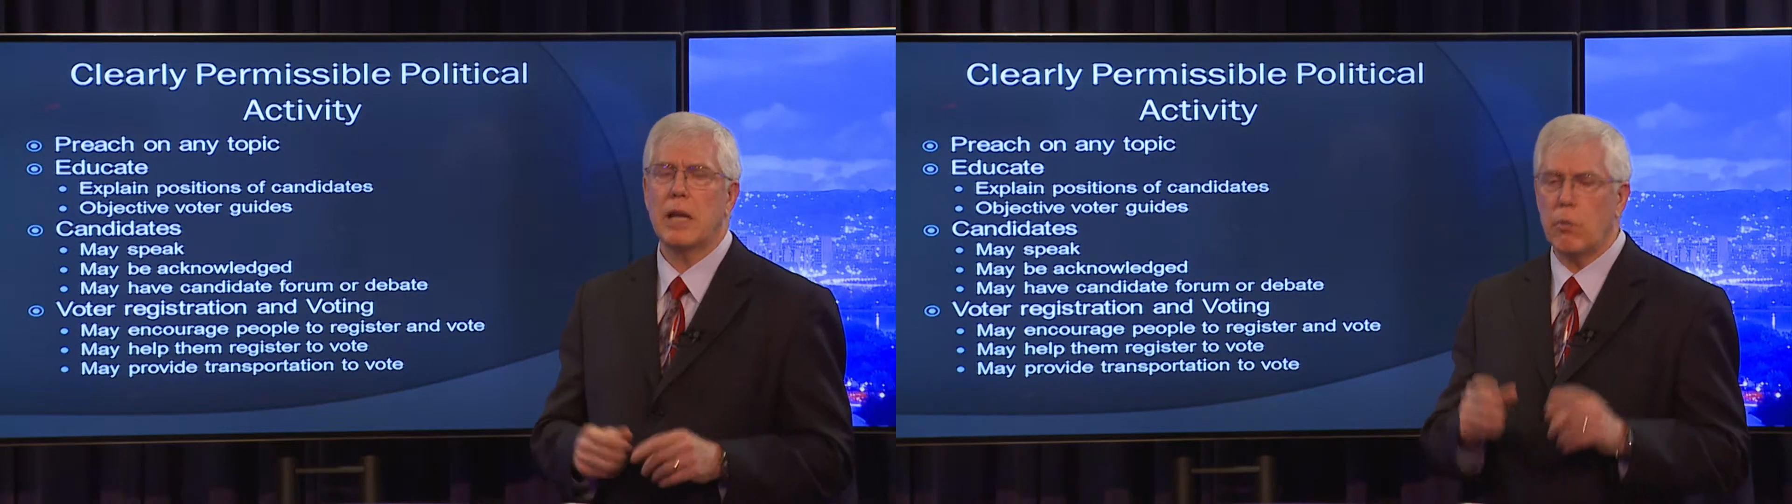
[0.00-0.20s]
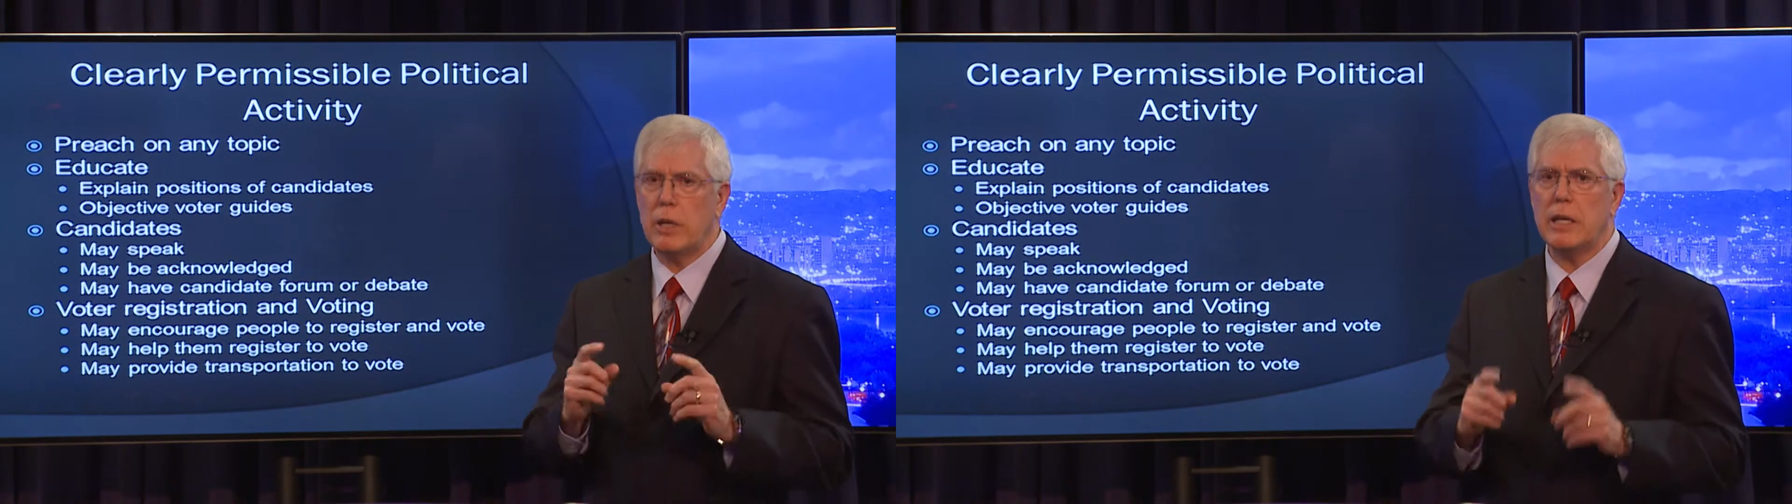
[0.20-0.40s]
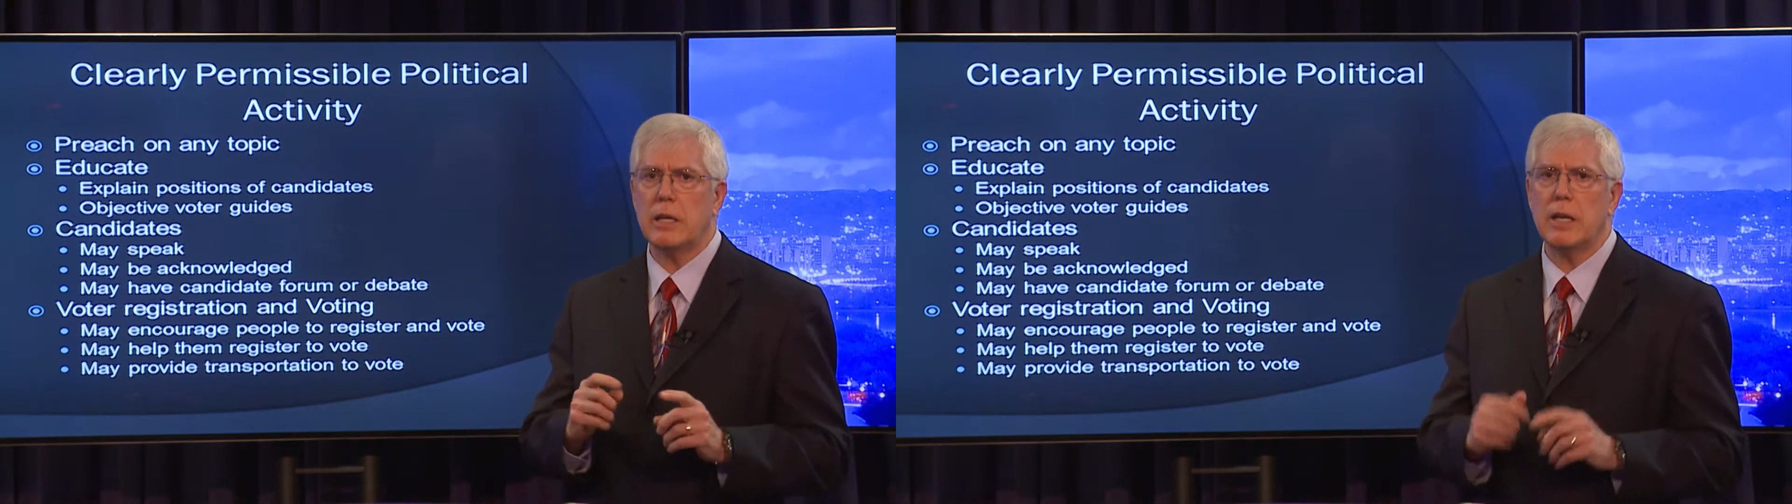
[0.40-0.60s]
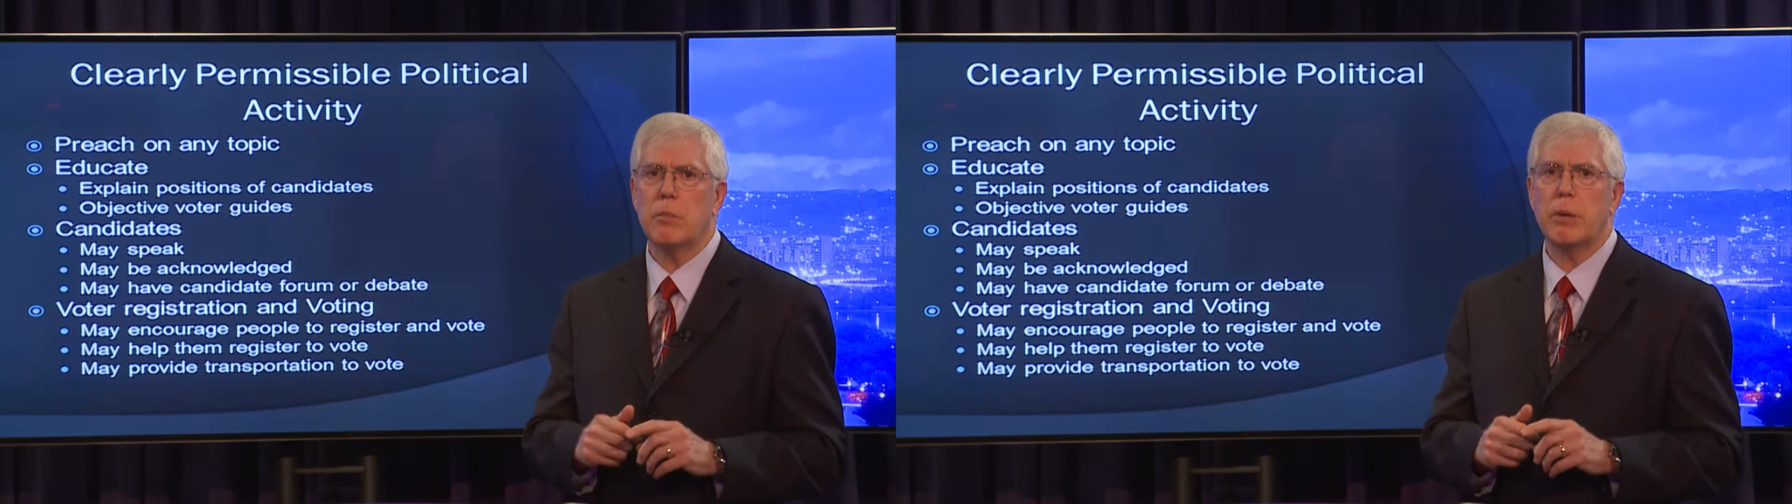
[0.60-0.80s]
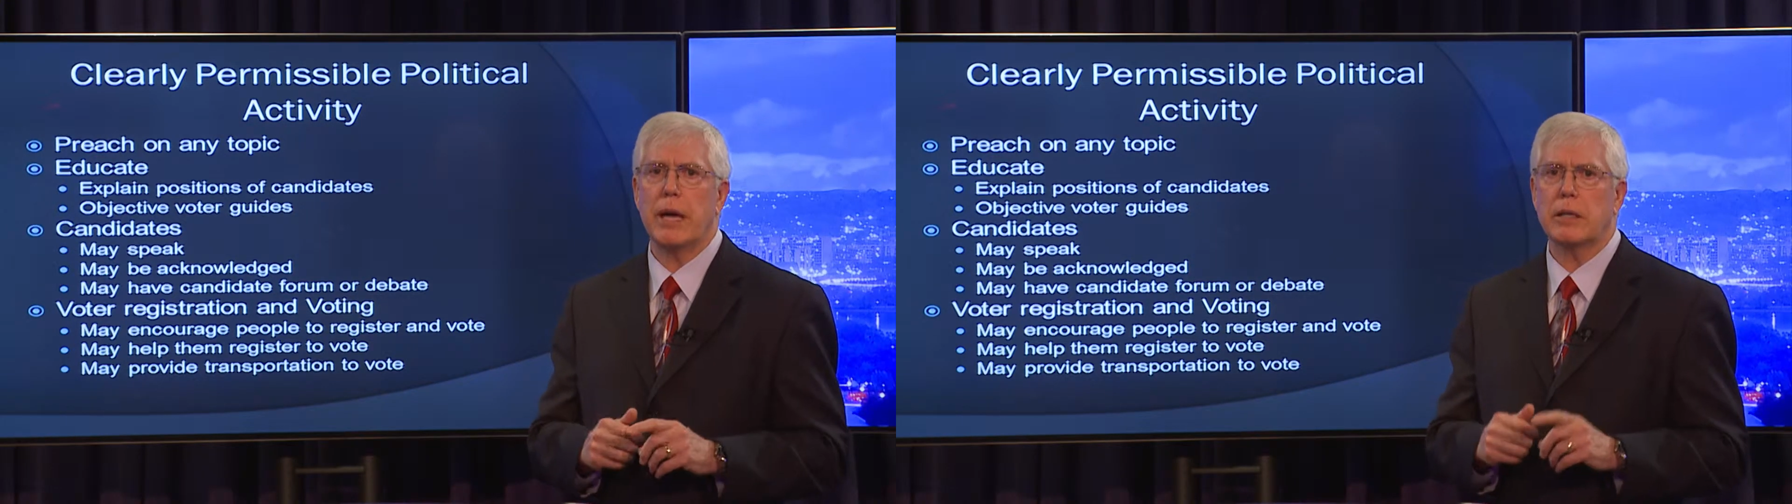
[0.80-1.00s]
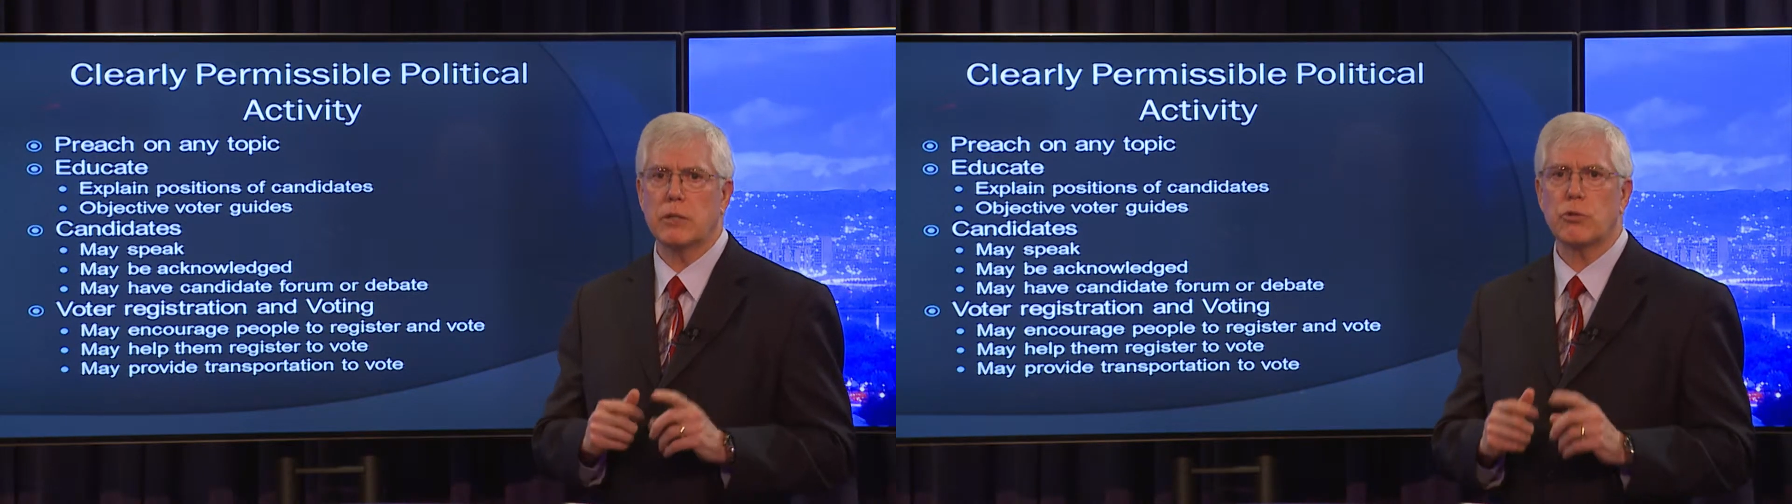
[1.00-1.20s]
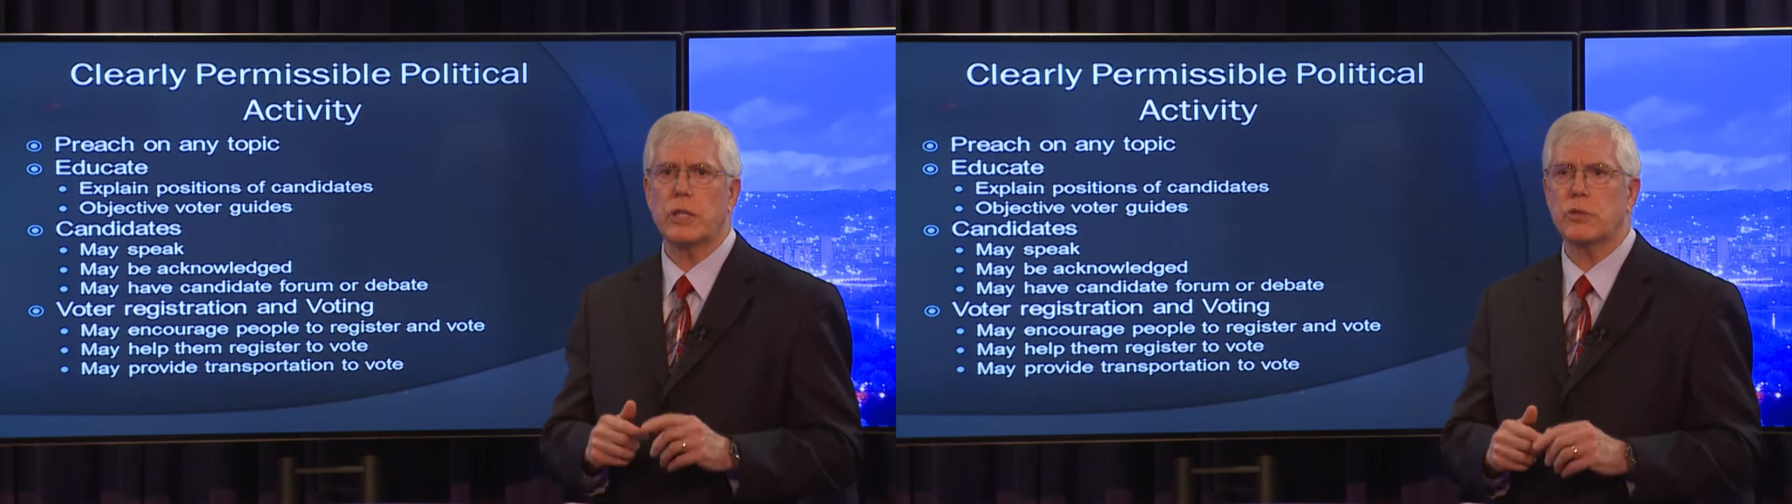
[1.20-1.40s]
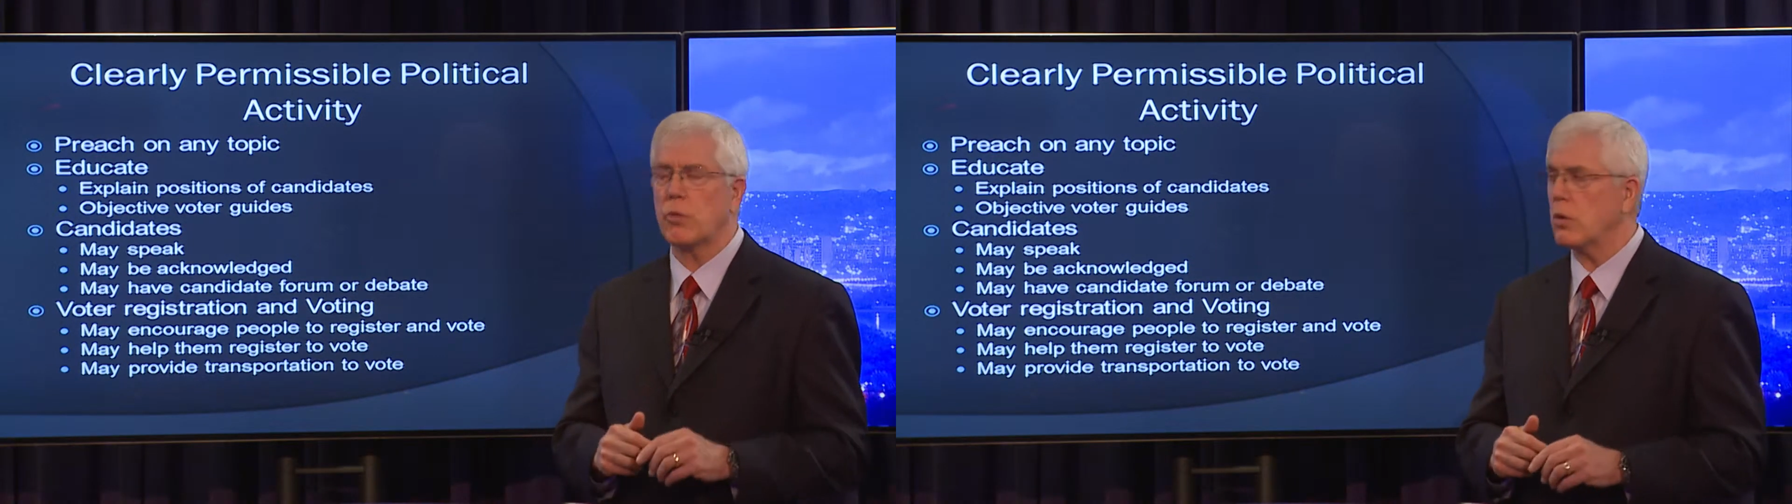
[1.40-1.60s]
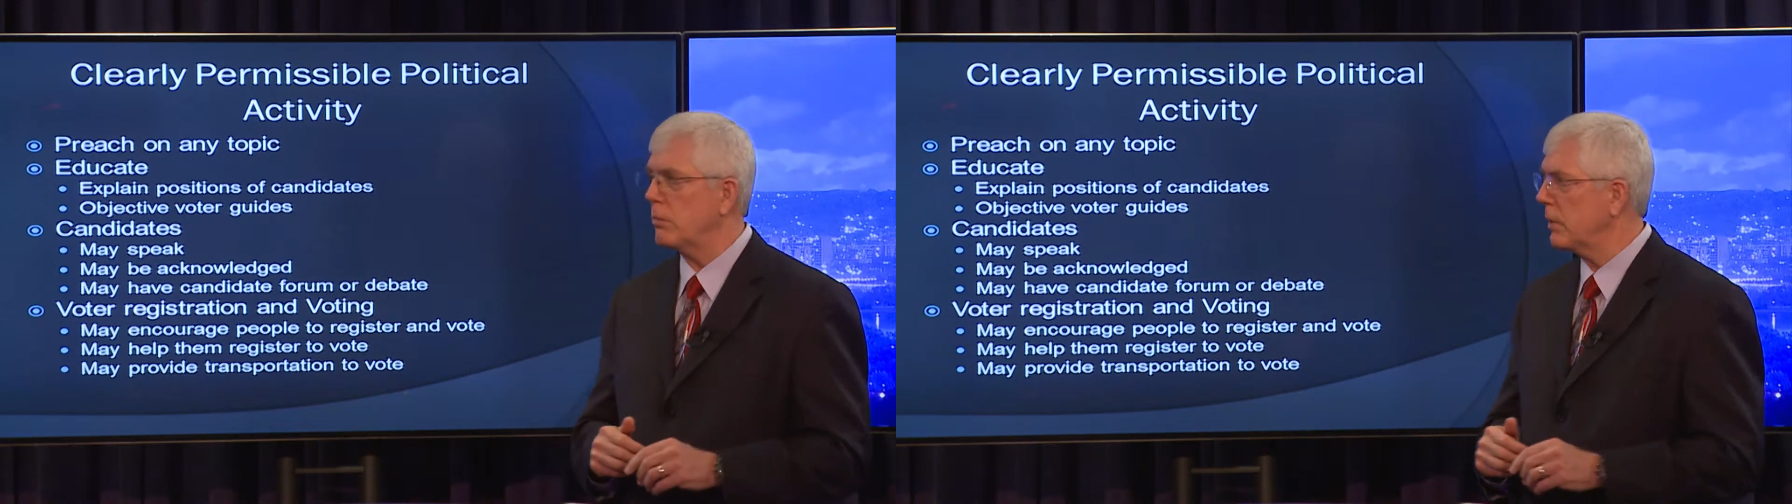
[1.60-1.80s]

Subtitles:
and we need to impact and transform